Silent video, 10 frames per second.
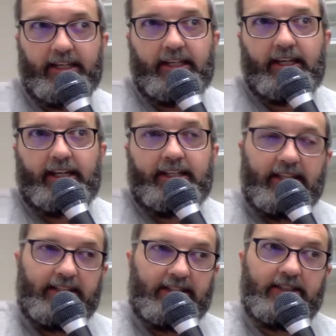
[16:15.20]
and I
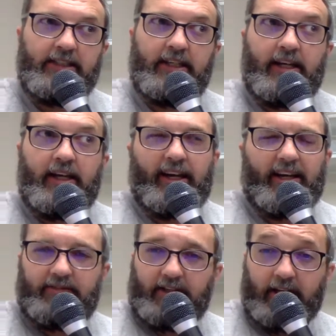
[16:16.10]
didn't
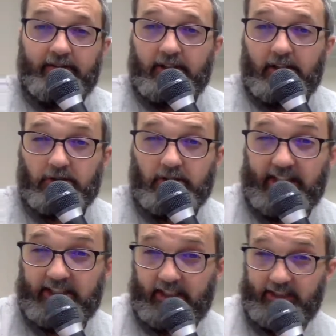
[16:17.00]
out of a kind of intellectual
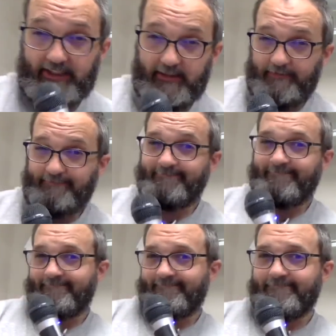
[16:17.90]
laziness.
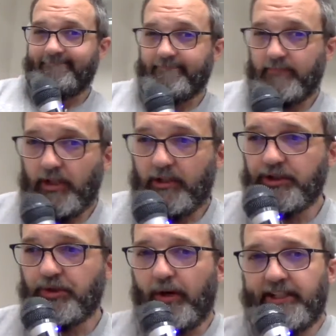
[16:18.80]

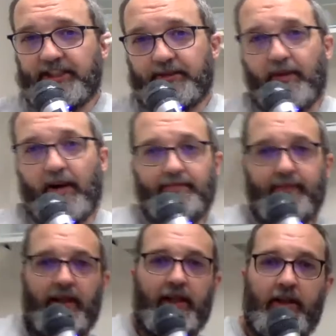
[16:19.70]
So why is this a problem?
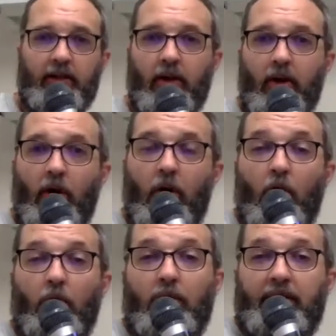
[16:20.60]

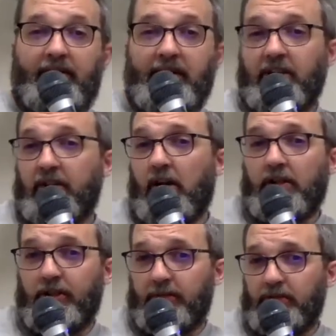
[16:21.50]
What if there's a
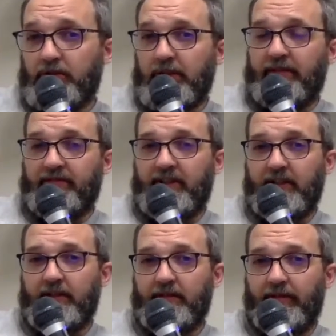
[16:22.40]
long-term drift
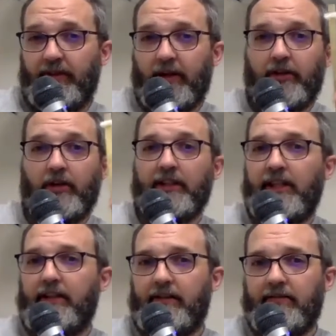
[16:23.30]
occurring
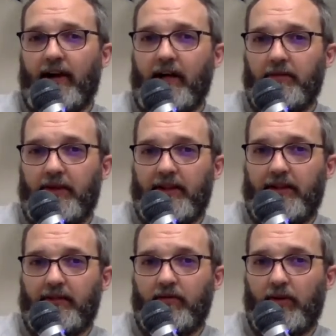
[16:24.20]
in the environment
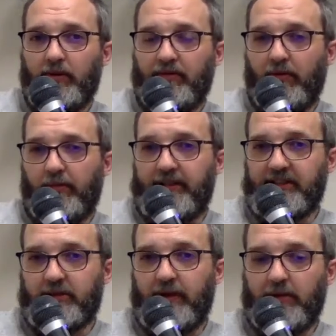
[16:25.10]
where we're performing this
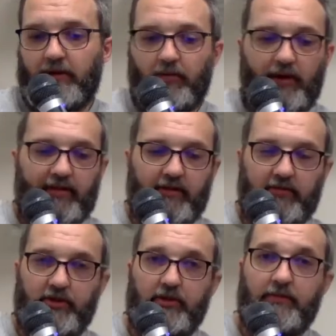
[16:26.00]
experiment? What if the
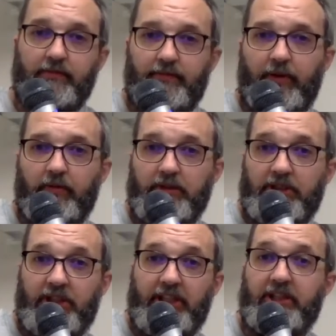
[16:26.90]
room was
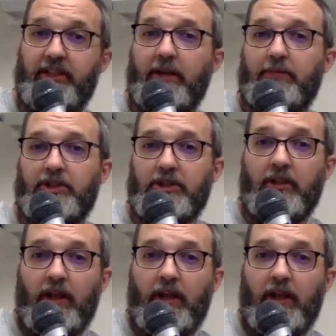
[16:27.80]
changing temperature?